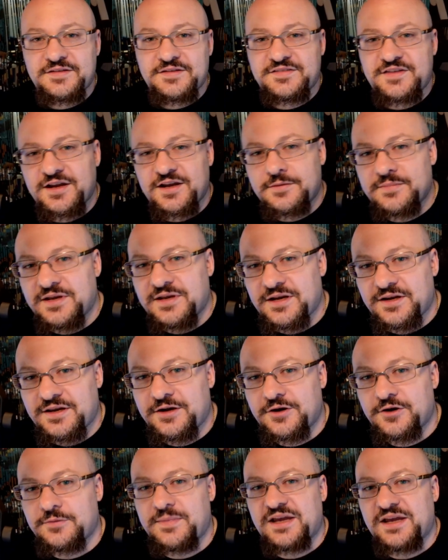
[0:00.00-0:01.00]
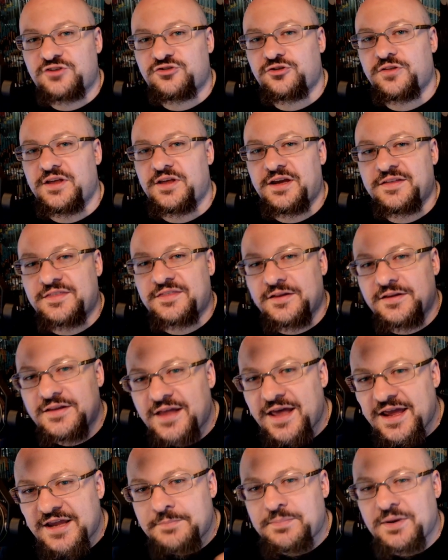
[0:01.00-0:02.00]
take a minute here to make sure that you hit the
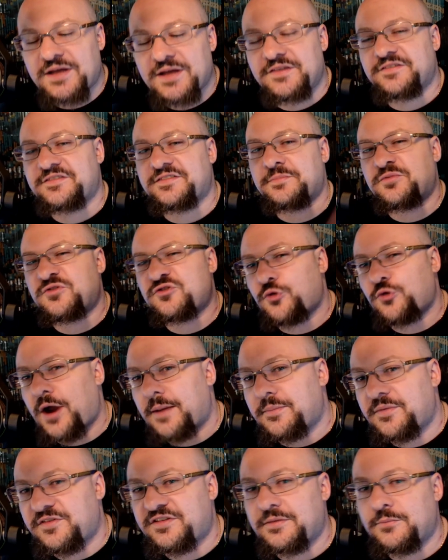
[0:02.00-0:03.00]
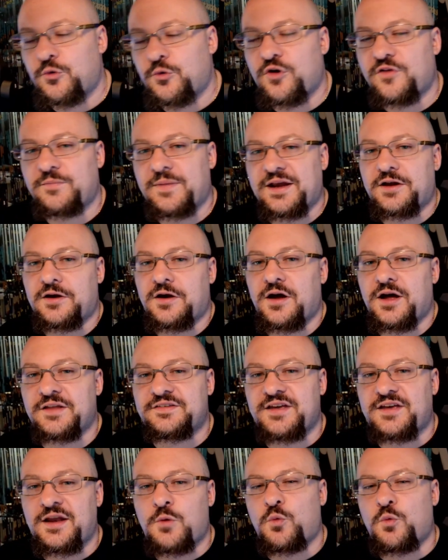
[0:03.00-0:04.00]
like button, subscribe to see more of my
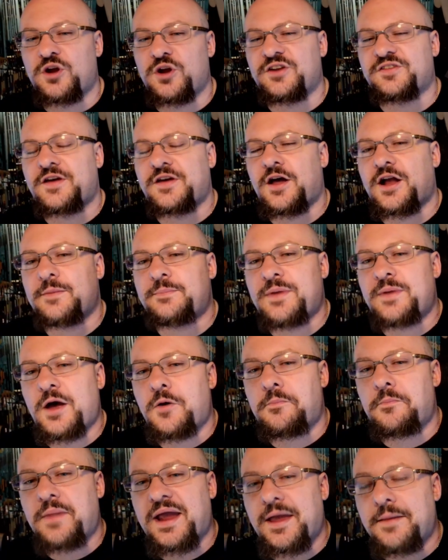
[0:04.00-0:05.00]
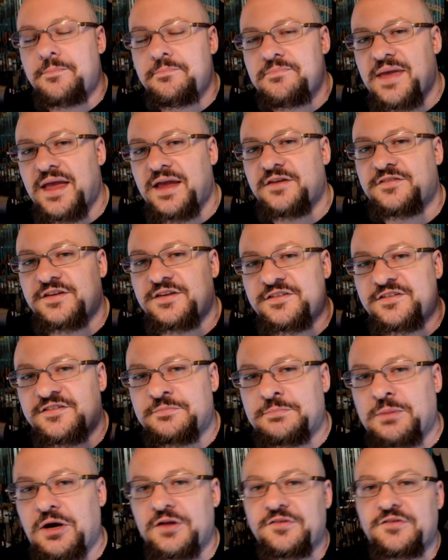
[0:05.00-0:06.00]
content, and we're going to talk about my amazing
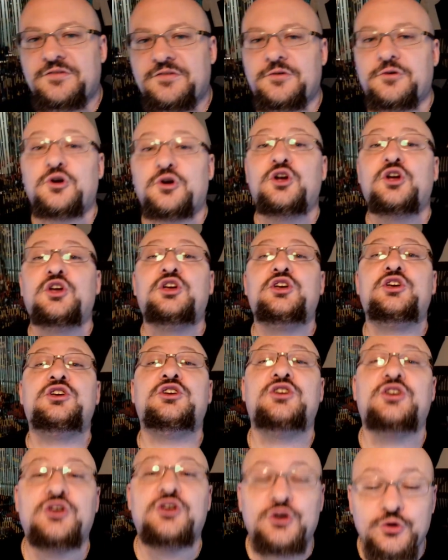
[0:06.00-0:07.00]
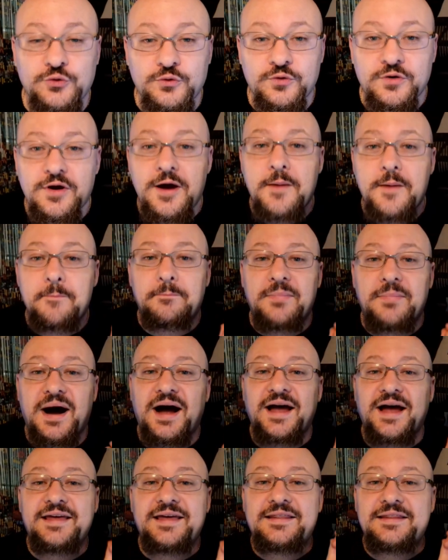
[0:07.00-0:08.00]
sponsor, you.
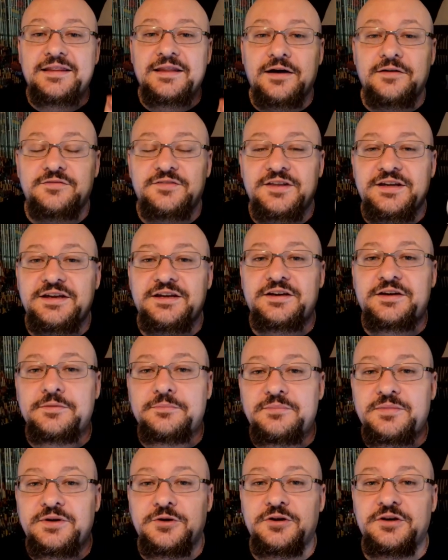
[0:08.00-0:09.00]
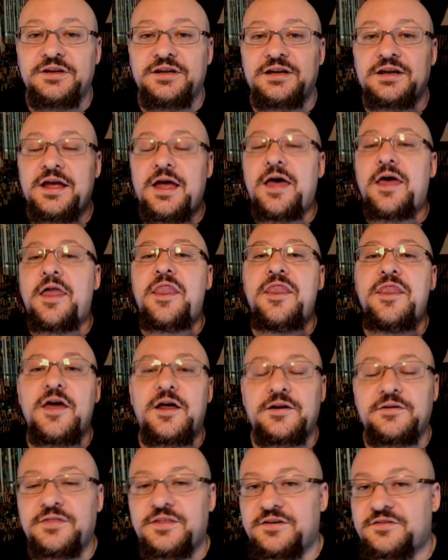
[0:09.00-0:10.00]
My lovely community. None
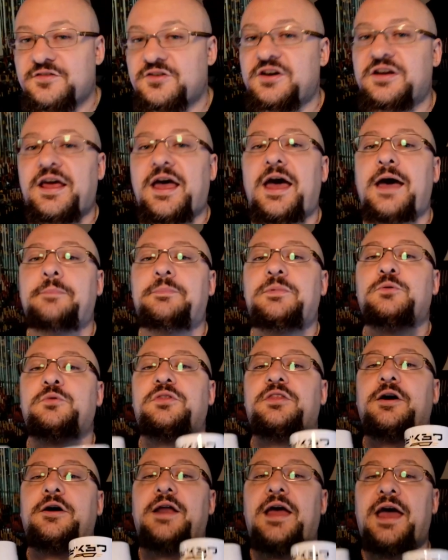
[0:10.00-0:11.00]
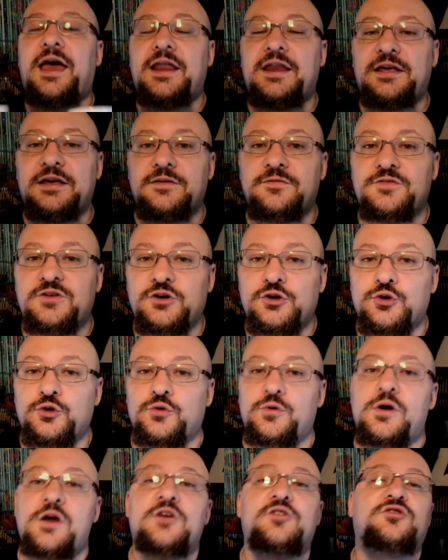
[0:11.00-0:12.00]
of this could happen without any of you.
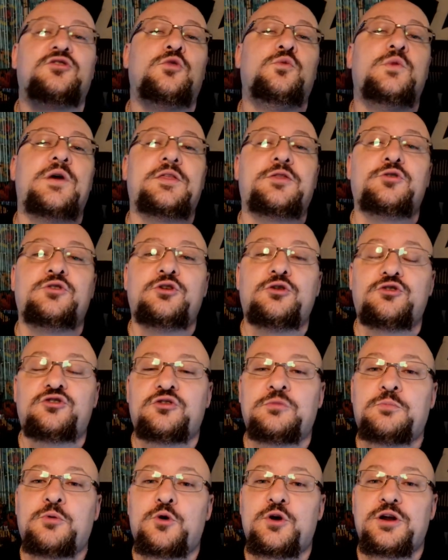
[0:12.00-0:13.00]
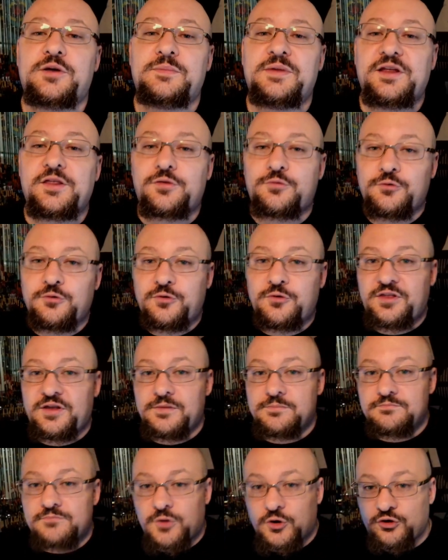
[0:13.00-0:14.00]
So whether you're supporting me through the
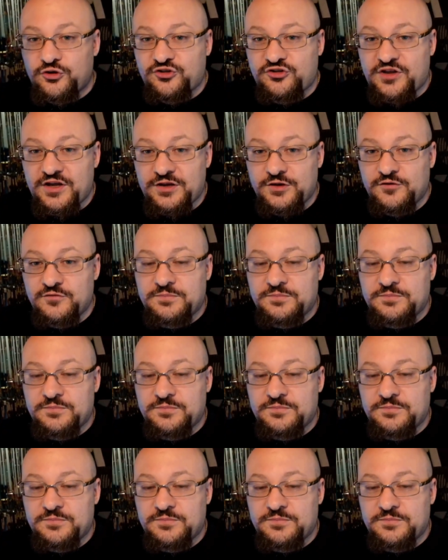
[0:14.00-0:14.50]
merch that you've